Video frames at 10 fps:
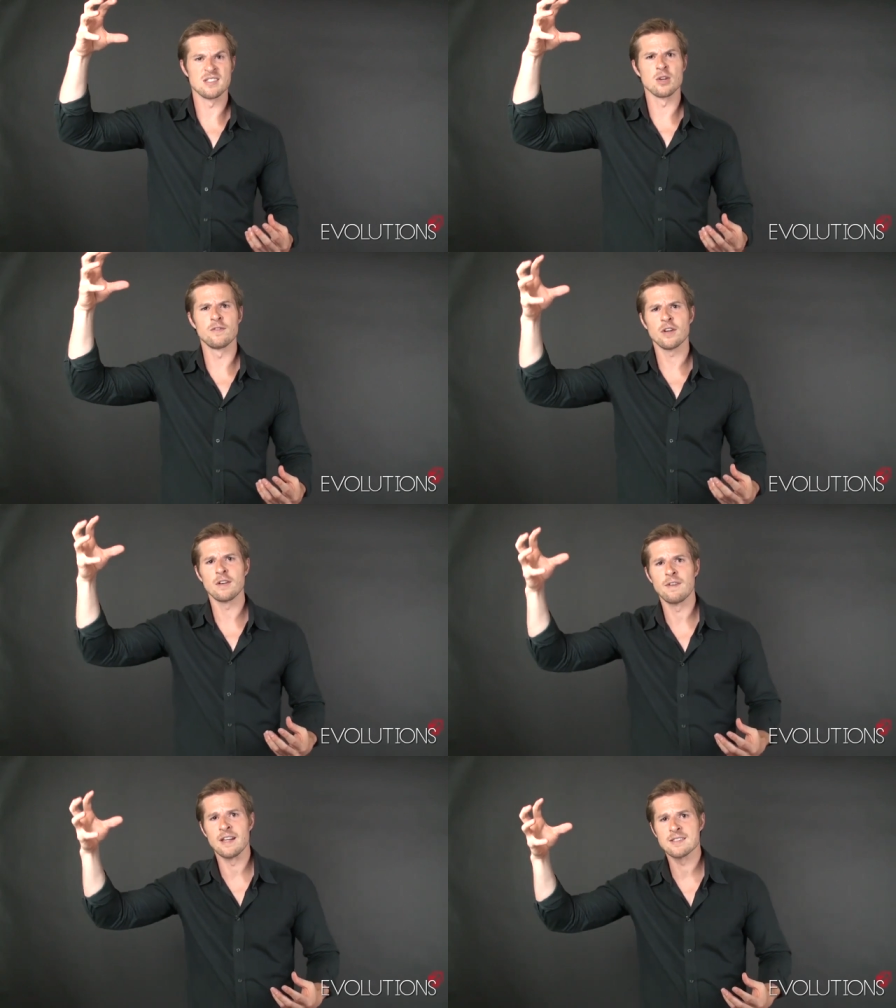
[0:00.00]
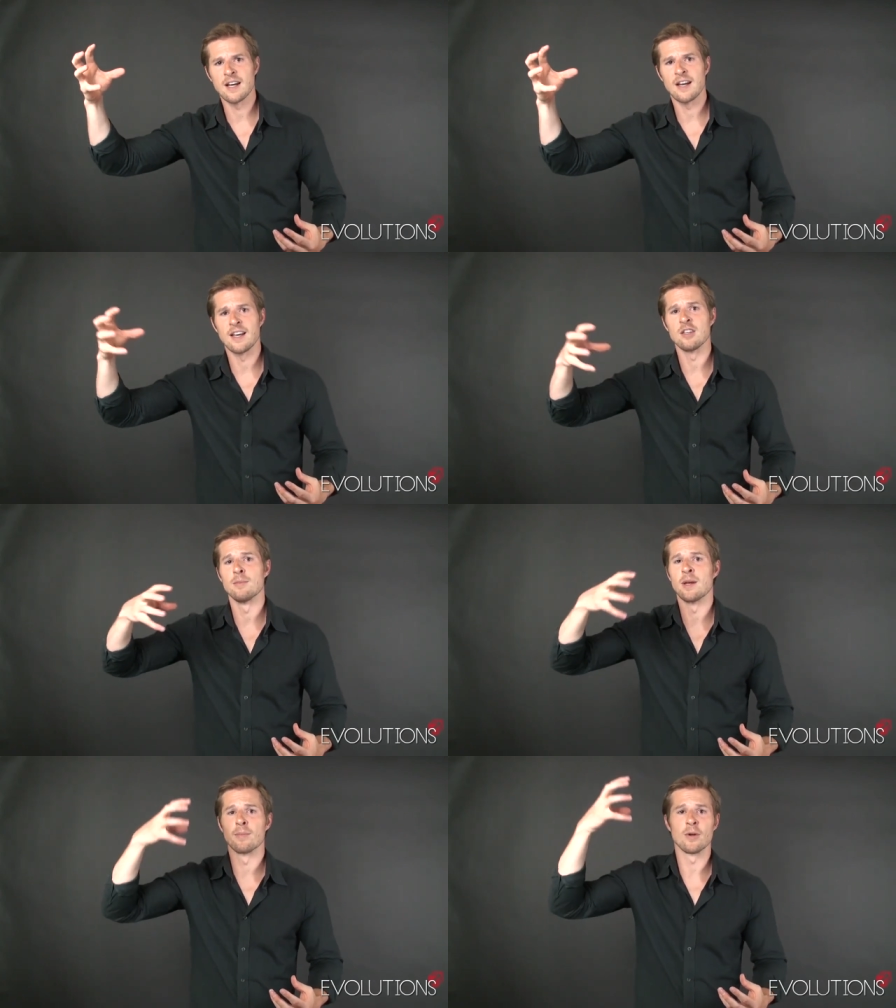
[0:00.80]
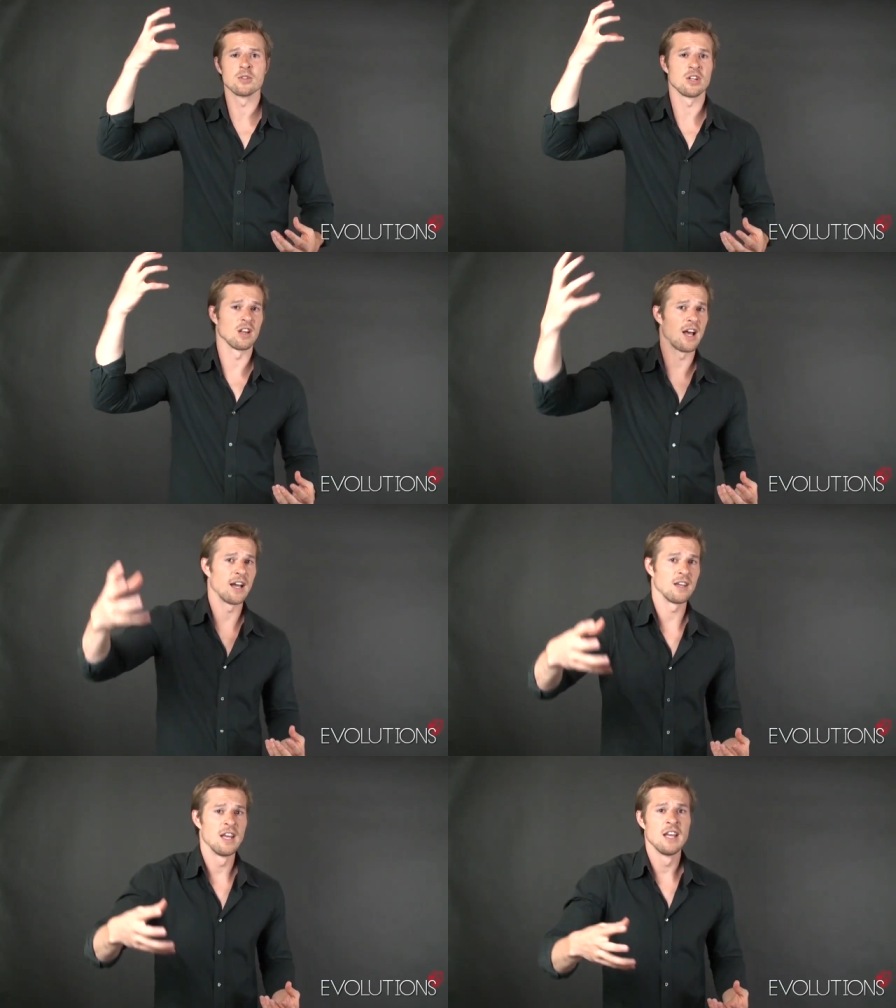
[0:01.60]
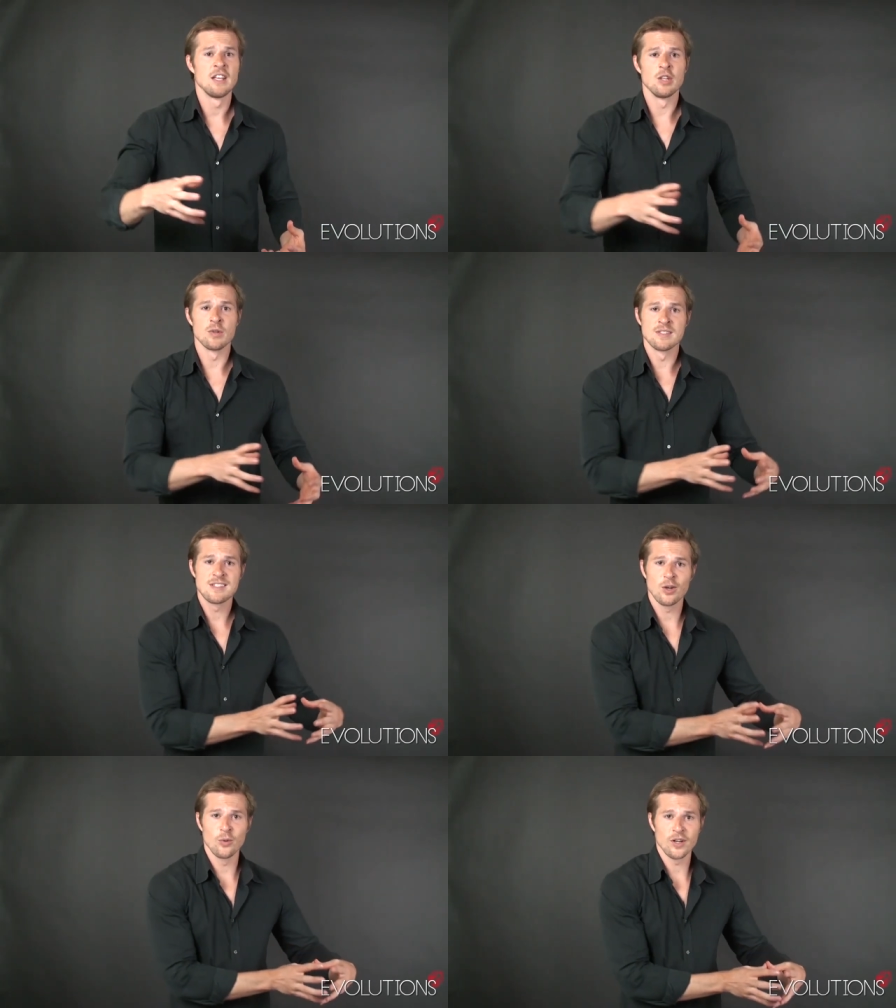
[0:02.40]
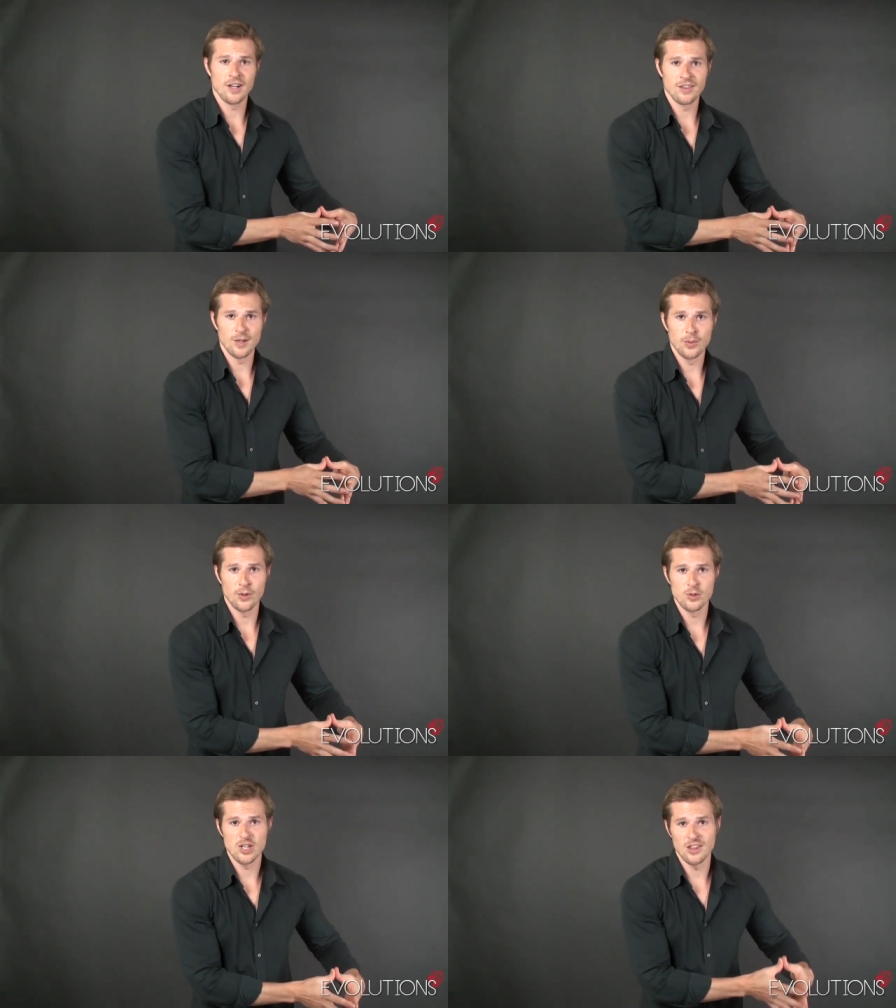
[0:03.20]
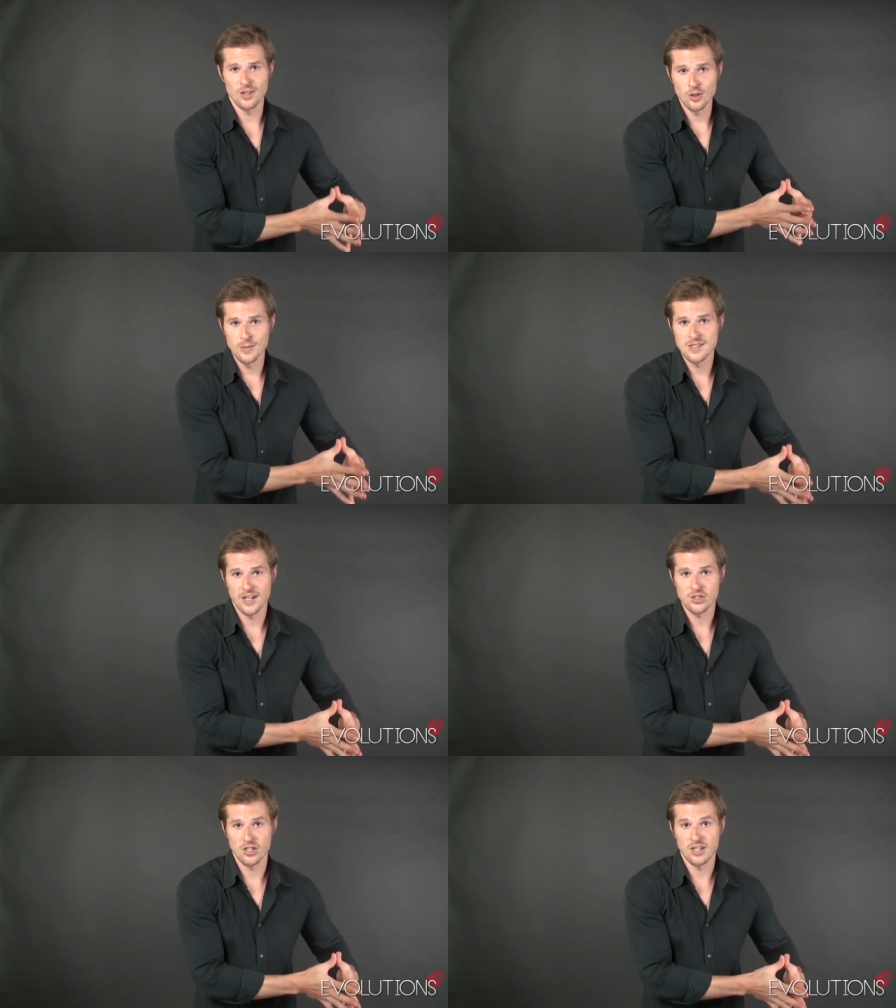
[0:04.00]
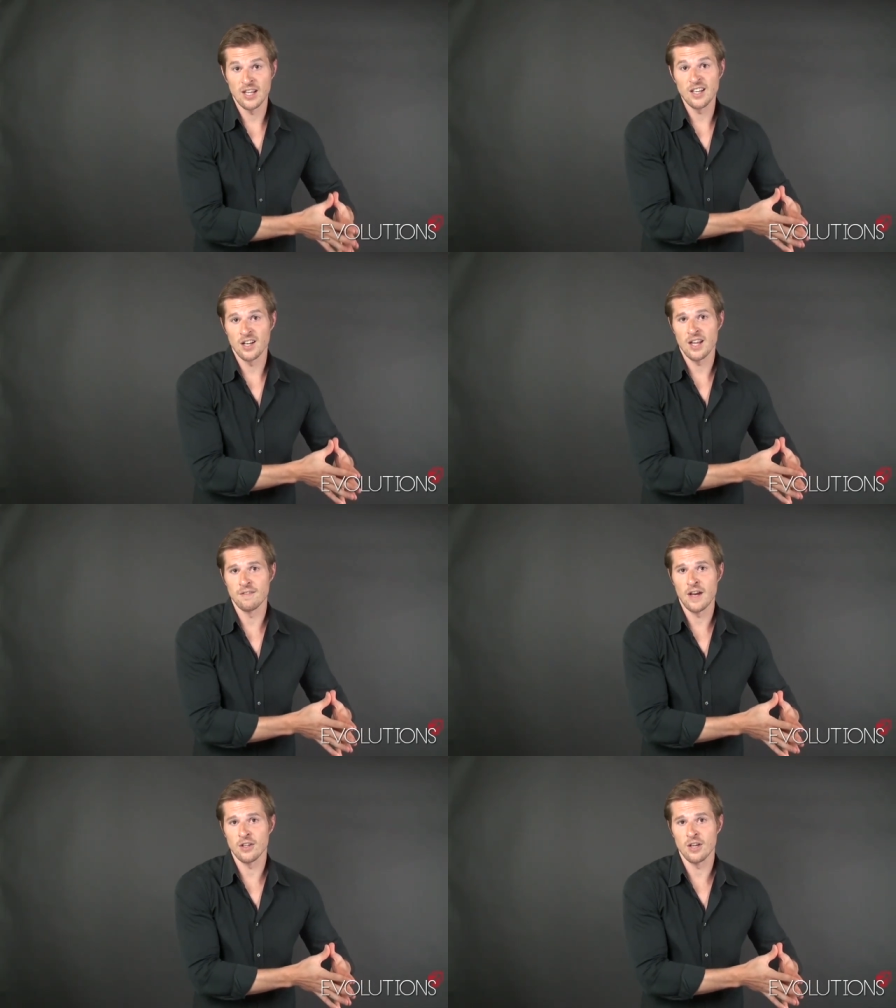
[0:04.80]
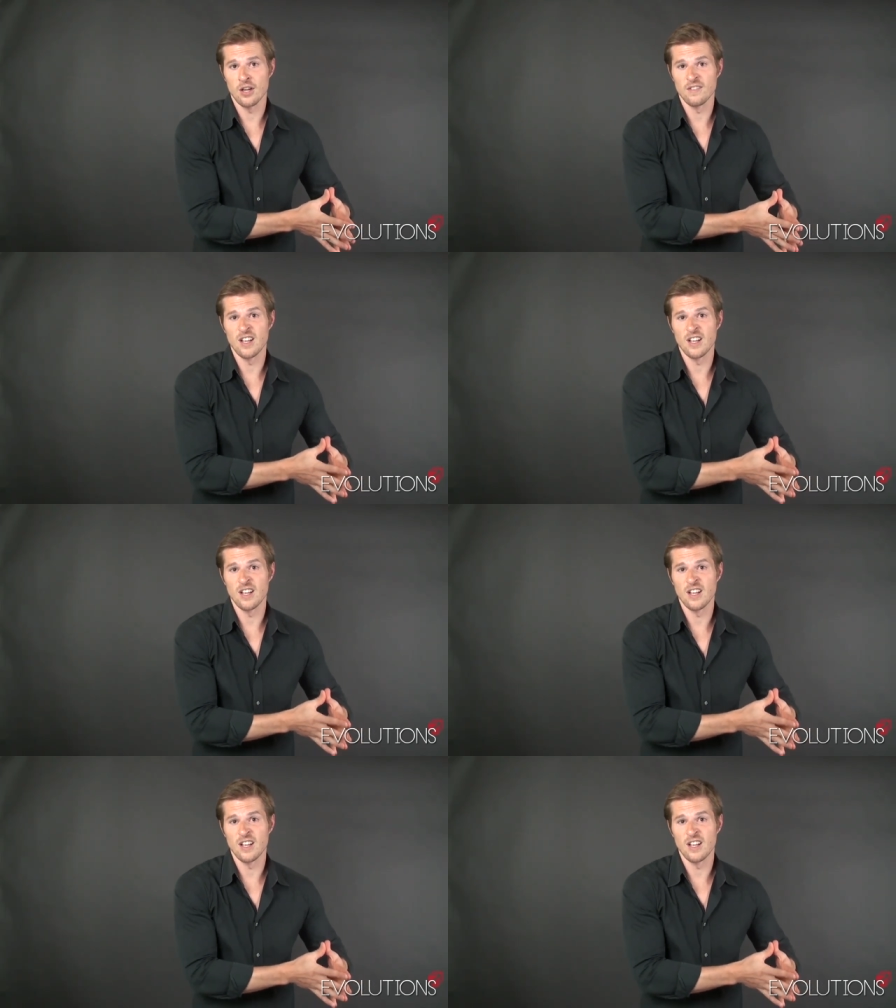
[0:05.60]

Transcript: So if you're an advanced guy and you've been approaching a lot, you can still work on the approach in the newbie section and get a lot of value out of